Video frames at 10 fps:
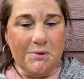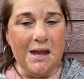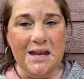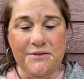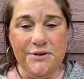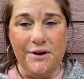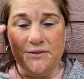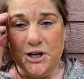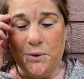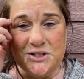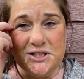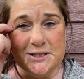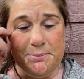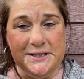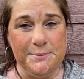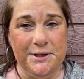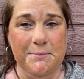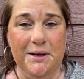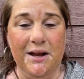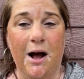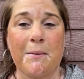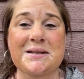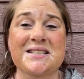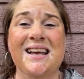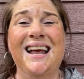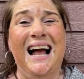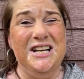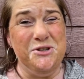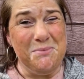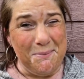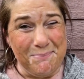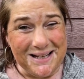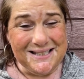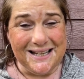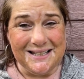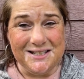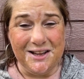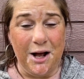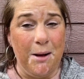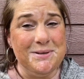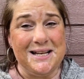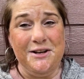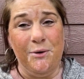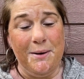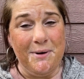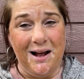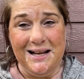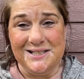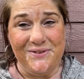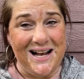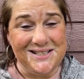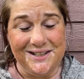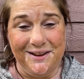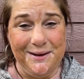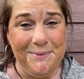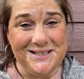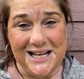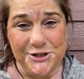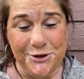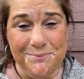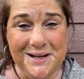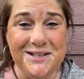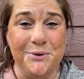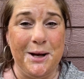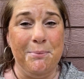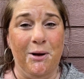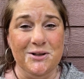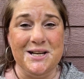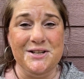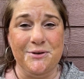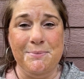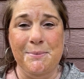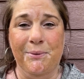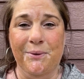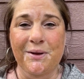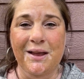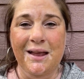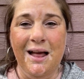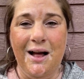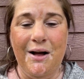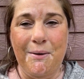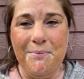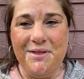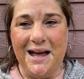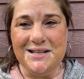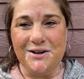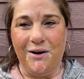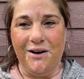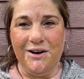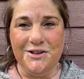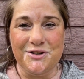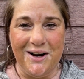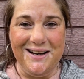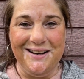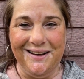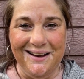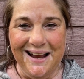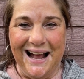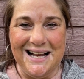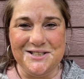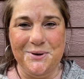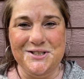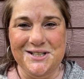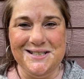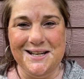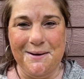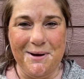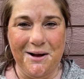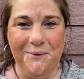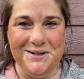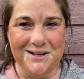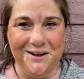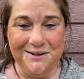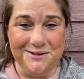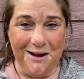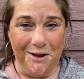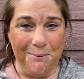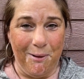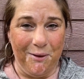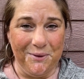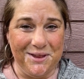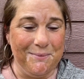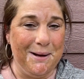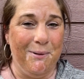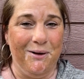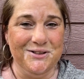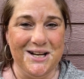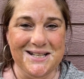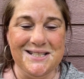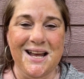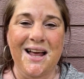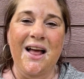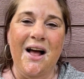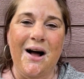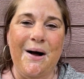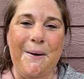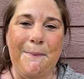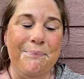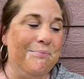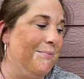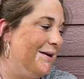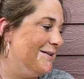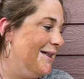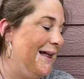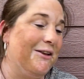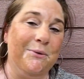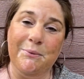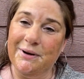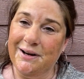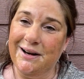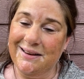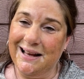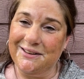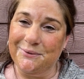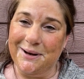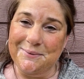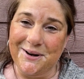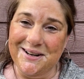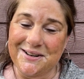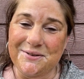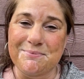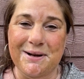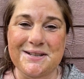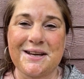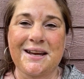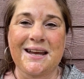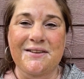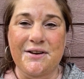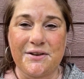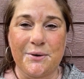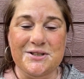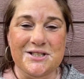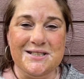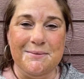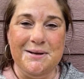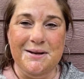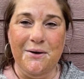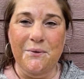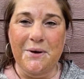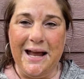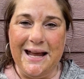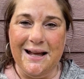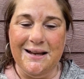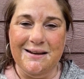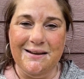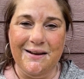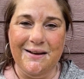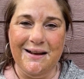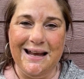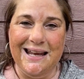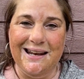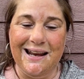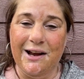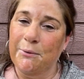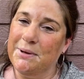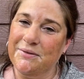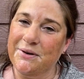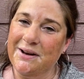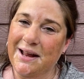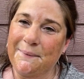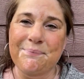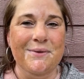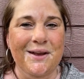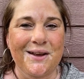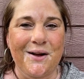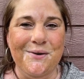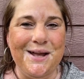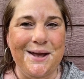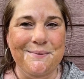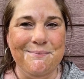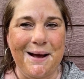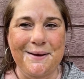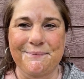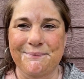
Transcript: And if you have any questions, please put them in the comments. I do my best to get to the comments. I know I'm not as fast on them as I should be, so I apologize for people that are trying to ask questions and I'm not always on the ball with them. I apologize, but that's what I'm trying to do. But if you have any questions, let me know, and I hope you have a great day. Okay, bye.